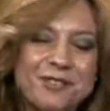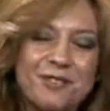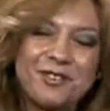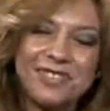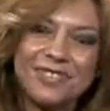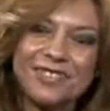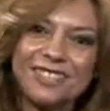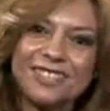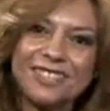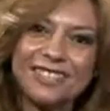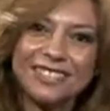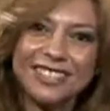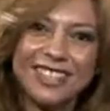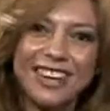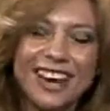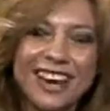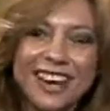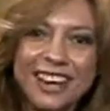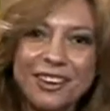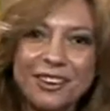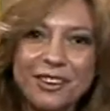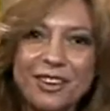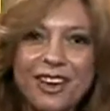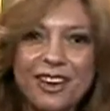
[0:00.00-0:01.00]

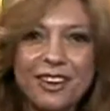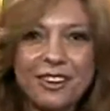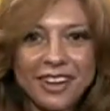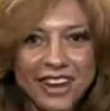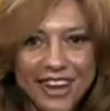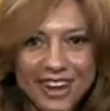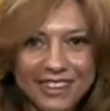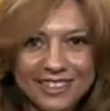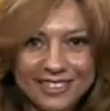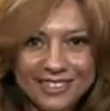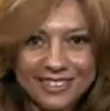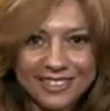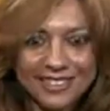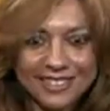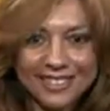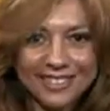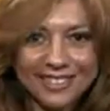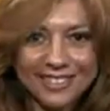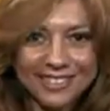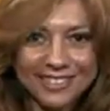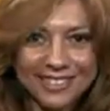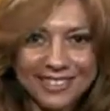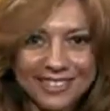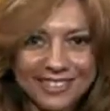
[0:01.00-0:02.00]
Today, our guest
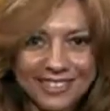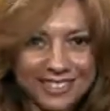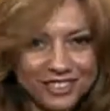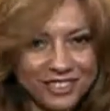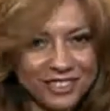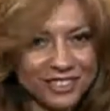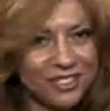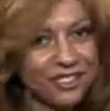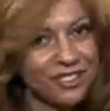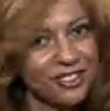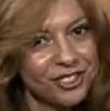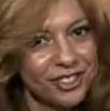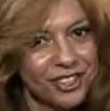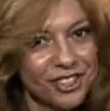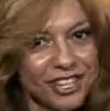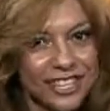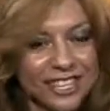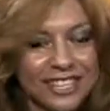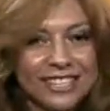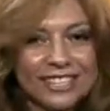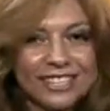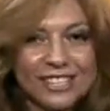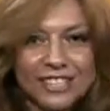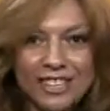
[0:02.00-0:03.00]
is District
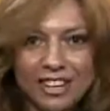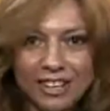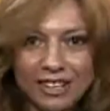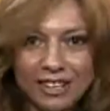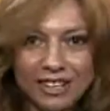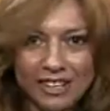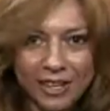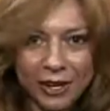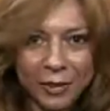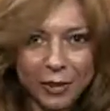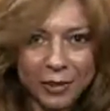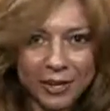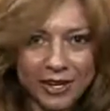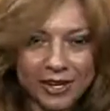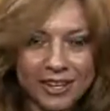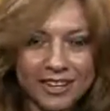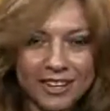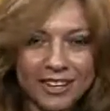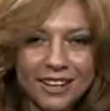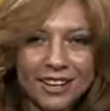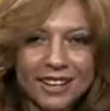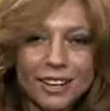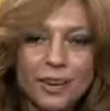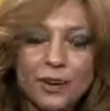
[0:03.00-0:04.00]
Attorney Gerry Leone,
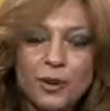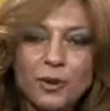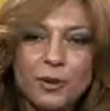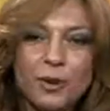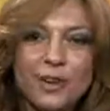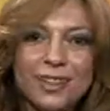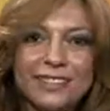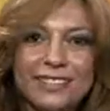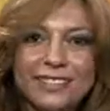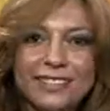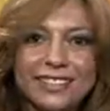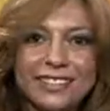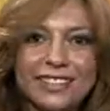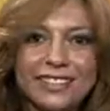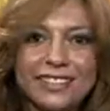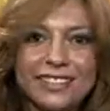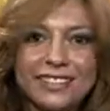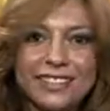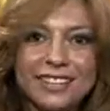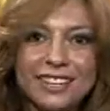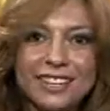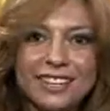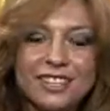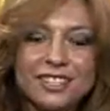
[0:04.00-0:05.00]
who is
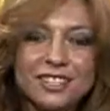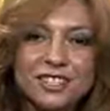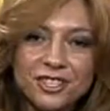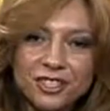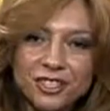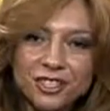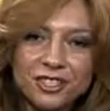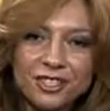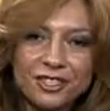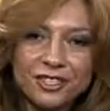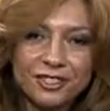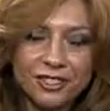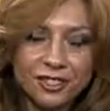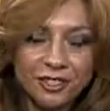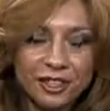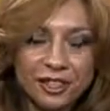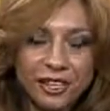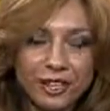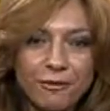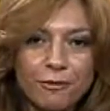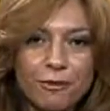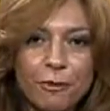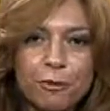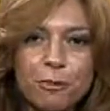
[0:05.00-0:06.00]
the District
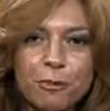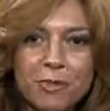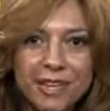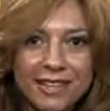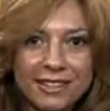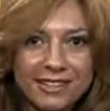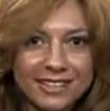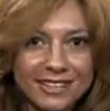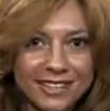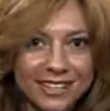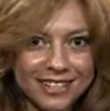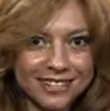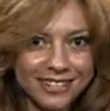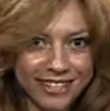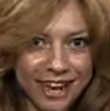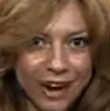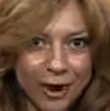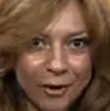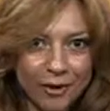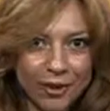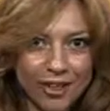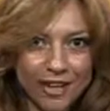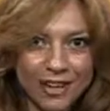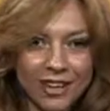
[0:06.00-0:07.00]
Attorney for Middlesex
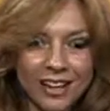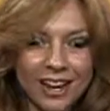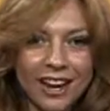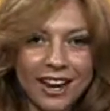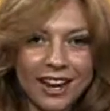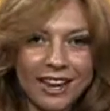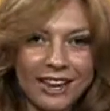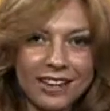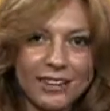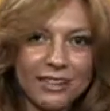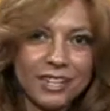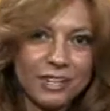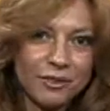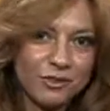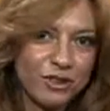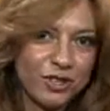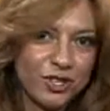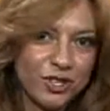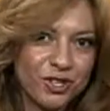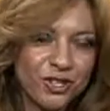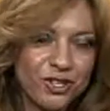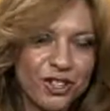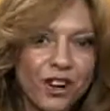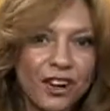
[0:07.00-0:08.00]
County. And he was
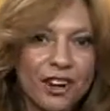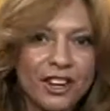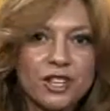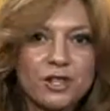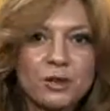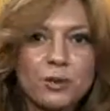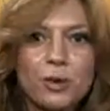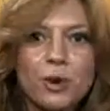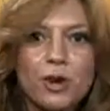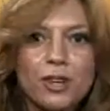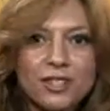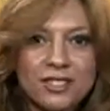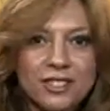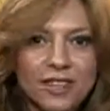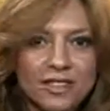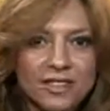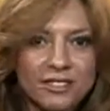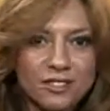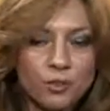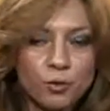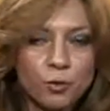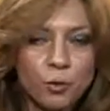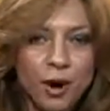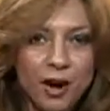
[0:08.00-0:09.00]
just talking to us as
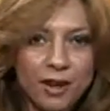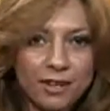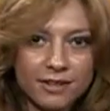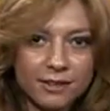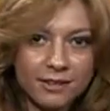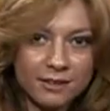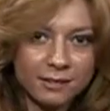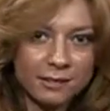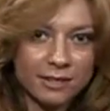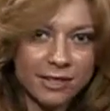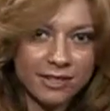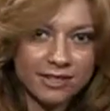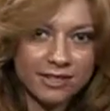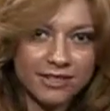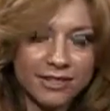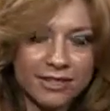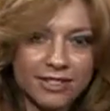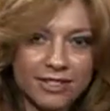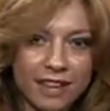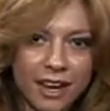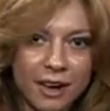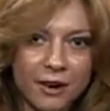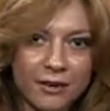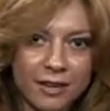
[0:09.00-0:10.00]
to what
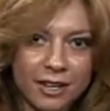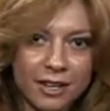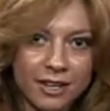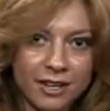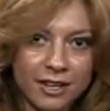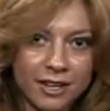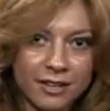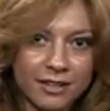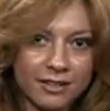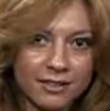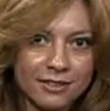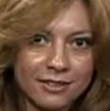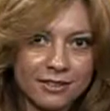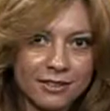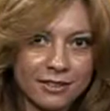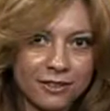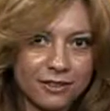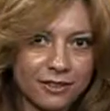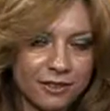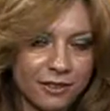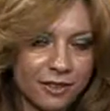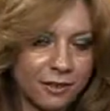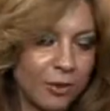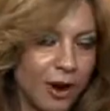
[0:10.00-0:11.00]
Middlesex County is
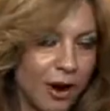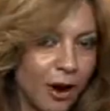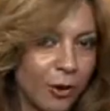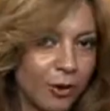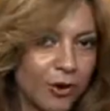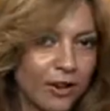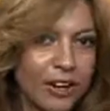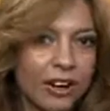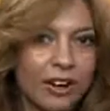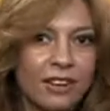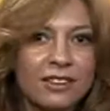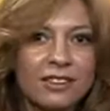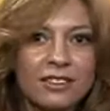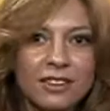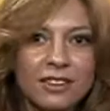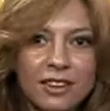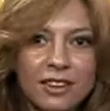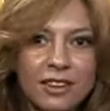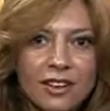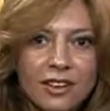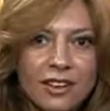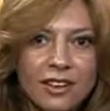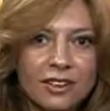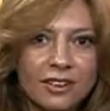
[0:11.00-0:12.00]
about and
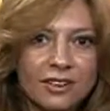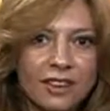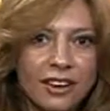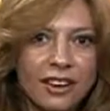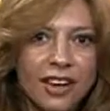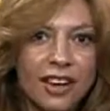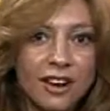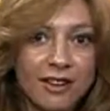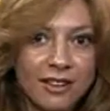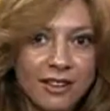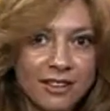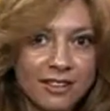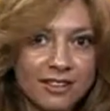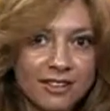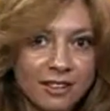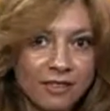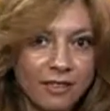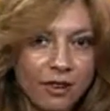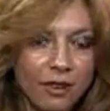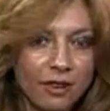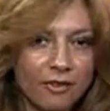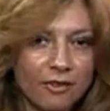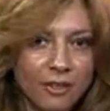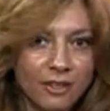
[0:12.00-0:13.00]
the areas it
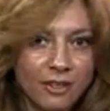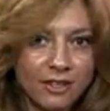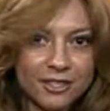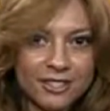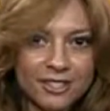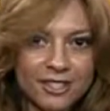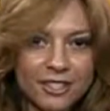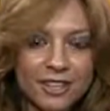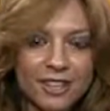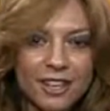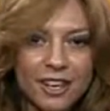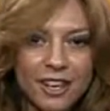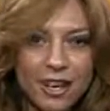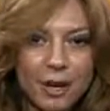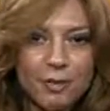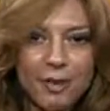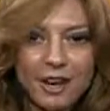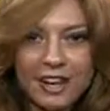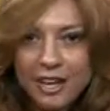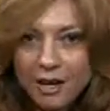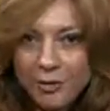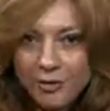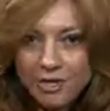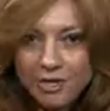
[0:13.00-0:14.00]
covers. My
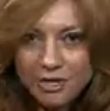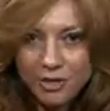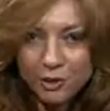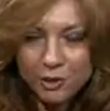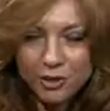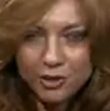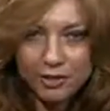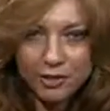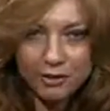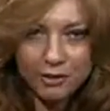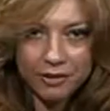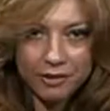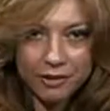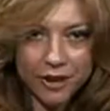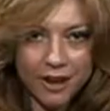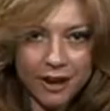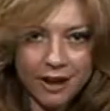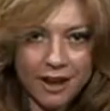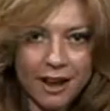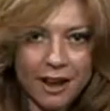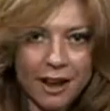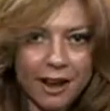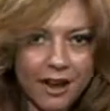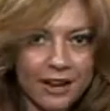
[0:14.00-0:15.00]
name is Lucy
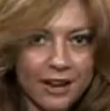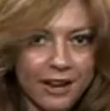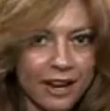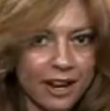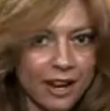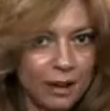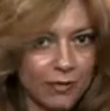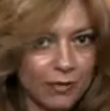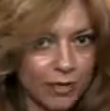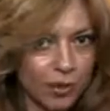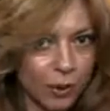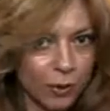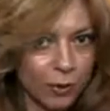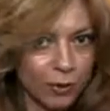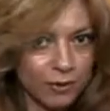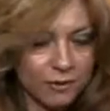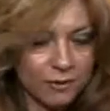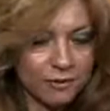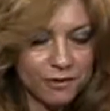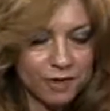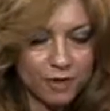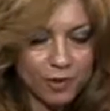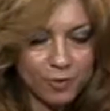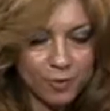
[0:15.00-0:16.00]
Rivera, and I am the host
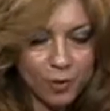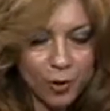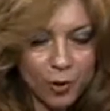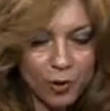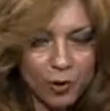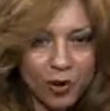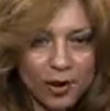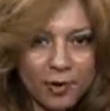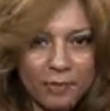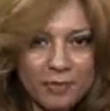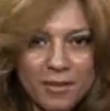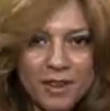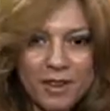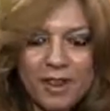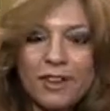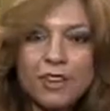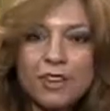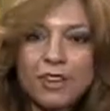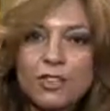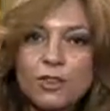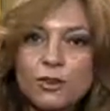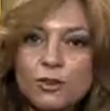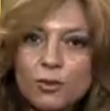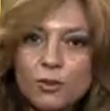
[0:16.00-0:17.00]
of this program.
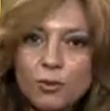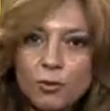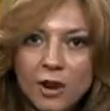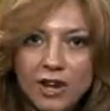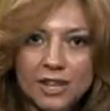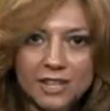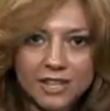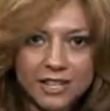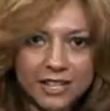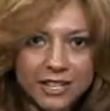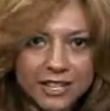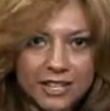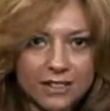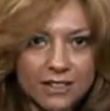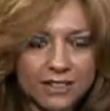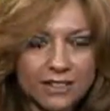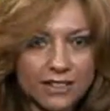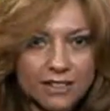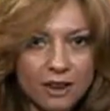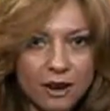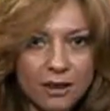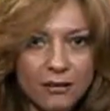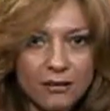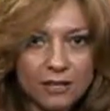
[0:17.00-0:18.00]
You are watching
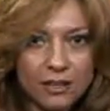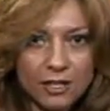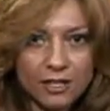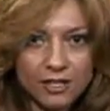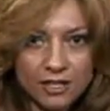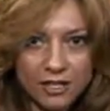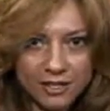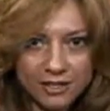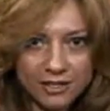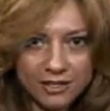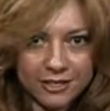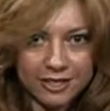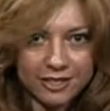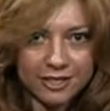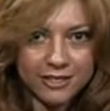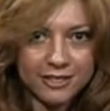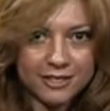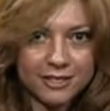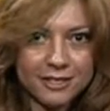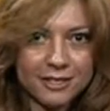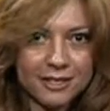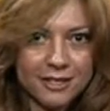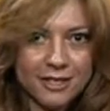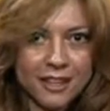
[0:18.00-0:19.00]
Discovering
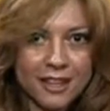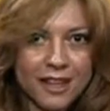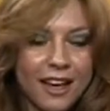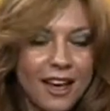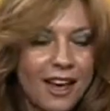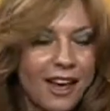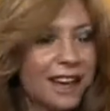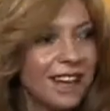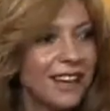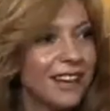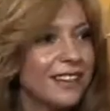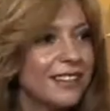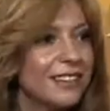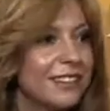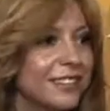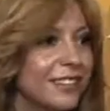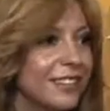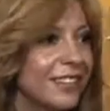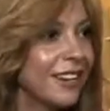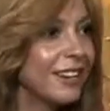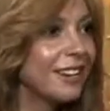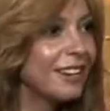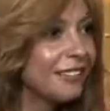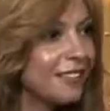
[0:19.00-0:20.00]
Justice.
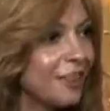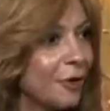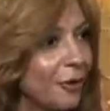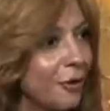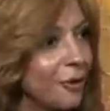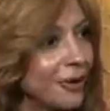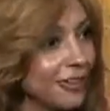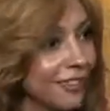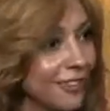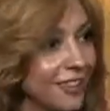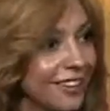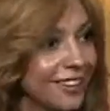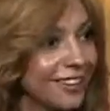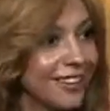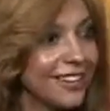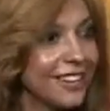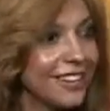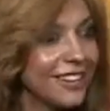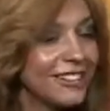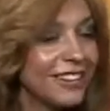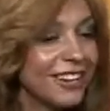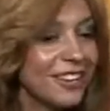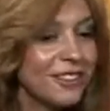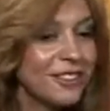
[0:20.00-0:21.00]
DA Leone,
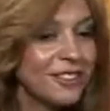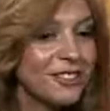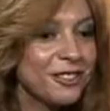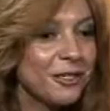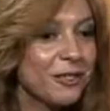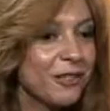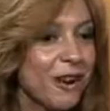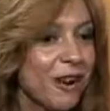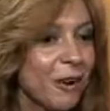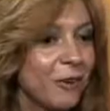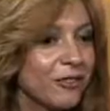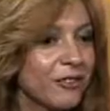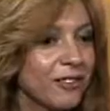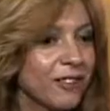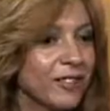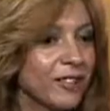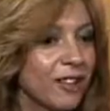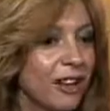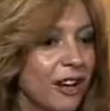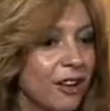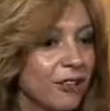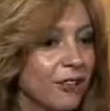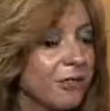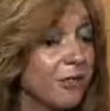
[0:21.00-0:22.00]
tell us about
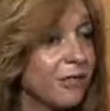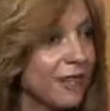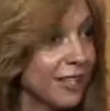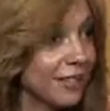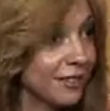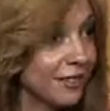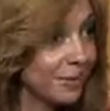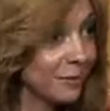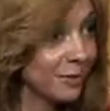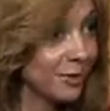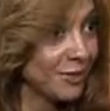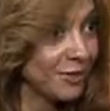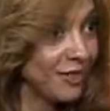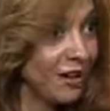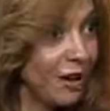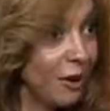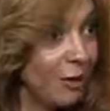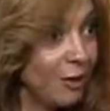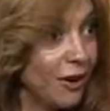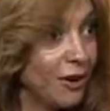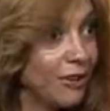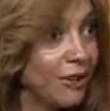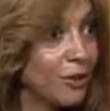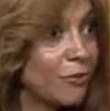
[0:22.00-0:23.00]
the victims now
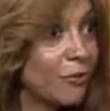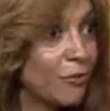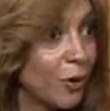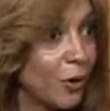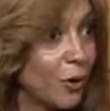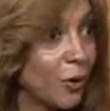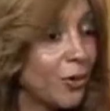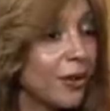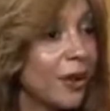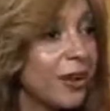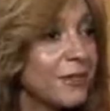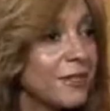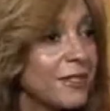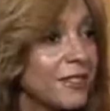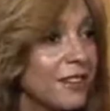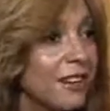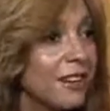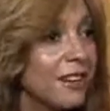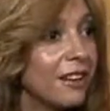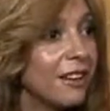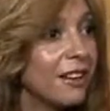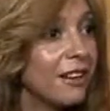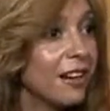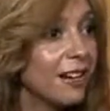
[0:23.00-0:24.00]
and the programs
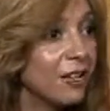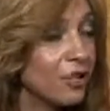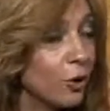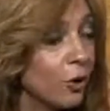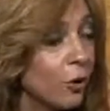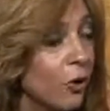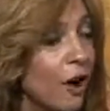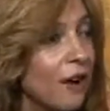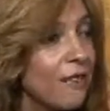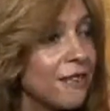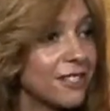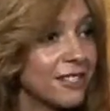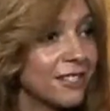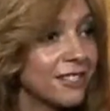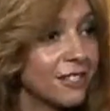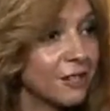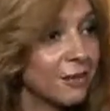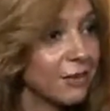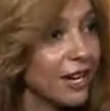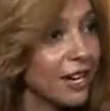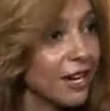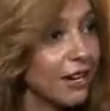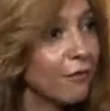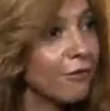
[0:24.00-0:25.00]
that your office has
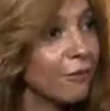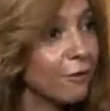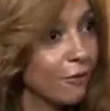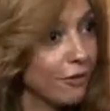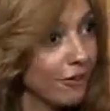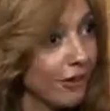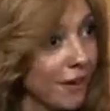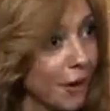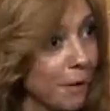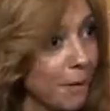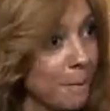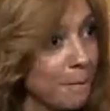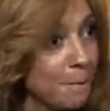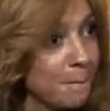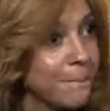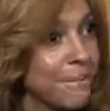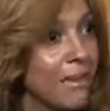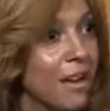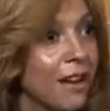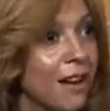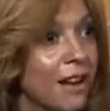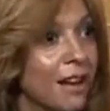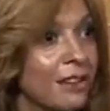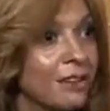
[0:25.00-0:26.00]
created for them,
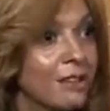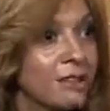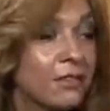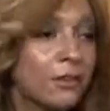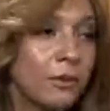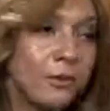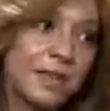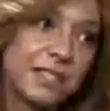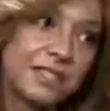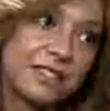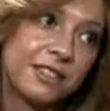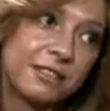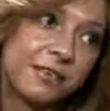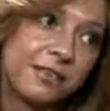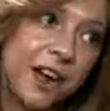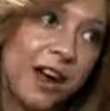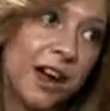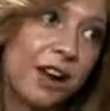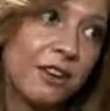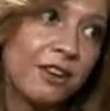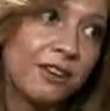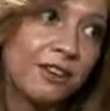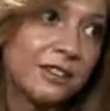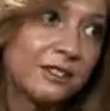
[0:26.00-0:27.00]
the domestic
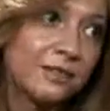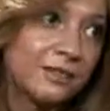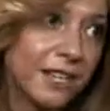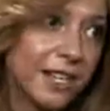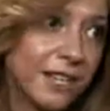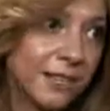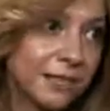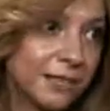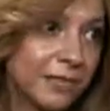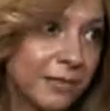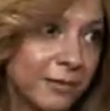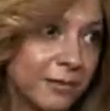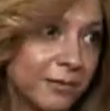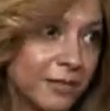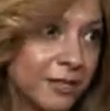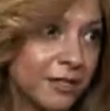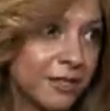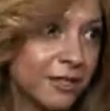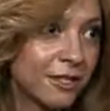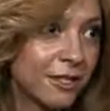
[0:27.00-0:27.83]
violence victims.